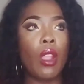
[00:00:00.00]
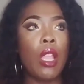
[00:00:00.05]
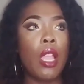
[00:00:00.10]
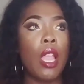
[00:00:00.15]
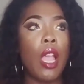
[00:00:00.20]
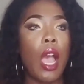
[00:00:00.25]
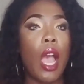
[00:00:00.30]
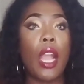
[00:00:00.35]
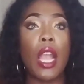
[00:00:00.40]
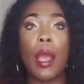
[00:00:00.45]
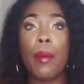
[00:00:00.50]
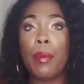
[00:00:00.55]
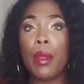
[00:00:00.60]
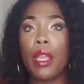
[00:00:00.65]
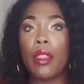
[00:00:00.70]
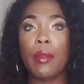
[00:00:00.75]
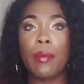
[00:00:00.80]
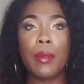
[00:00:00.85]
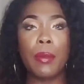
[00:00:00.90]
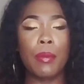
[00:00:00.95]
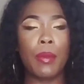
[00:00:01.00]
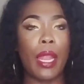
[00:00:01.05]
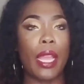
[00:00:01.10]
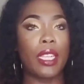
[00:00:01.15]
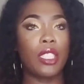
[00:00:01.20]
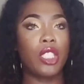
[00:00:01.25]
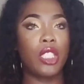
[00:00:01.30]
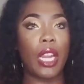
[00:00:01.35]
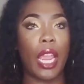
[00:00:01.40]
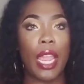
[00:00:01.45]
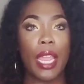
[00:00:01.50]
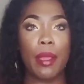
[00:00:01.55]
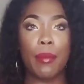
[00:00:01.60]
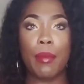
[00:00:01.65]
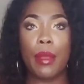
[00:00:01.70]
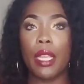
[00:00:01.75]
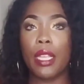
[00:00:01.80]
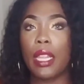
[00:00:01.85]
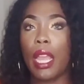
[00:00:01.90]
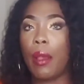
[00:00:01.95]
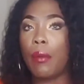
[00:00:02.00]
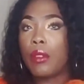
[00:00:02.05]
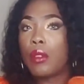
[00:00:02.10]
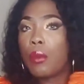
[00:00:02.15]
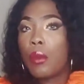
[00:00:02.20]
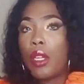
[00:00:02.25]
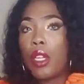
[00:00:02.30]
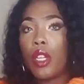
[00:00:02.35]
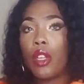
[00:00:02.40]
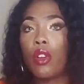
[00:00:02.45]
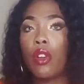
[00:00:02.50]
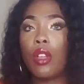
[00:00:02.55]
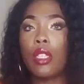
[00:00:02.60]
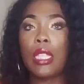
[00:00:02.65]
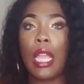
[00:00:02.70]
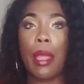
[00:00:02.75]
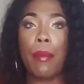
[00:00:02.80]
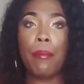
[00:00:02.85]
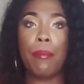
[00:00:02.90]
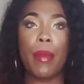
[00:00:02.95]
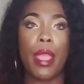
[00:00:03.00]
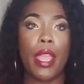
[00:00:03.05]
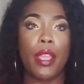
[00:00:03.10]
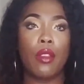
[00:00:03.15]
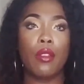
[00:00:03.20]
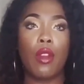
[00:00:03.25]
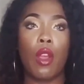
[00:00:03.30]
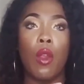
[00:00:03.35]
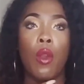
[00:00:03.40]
a couple other people like Jamie. That was one of the girls I met.